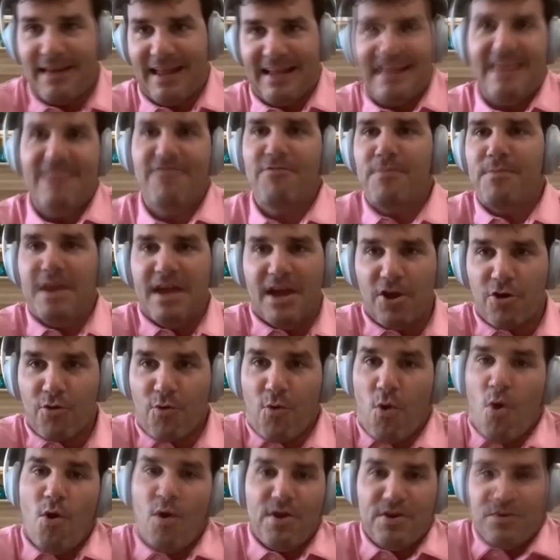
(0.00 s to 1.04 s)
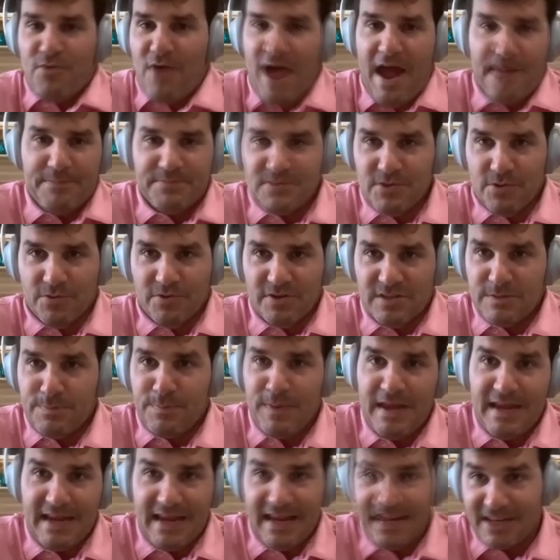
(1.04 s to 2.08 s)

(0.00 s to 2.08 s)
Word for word: like giving me a groin wrap, so to speak,